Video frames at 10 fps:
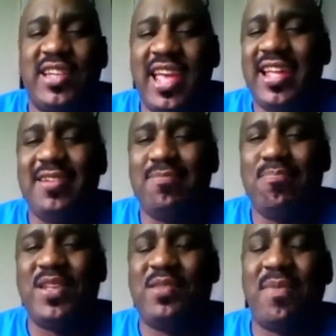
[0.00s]
They
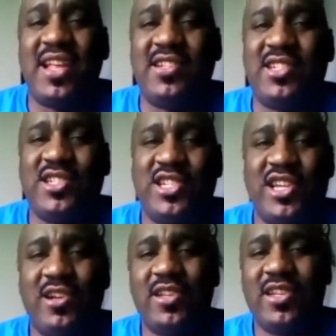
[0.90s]
mismanaged the
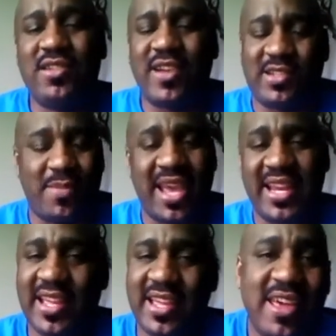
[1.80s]
Shield in
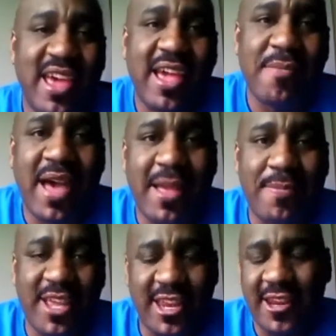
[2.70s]
WrestleMania, in my
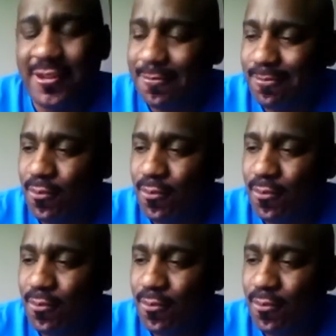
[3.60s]
opinion.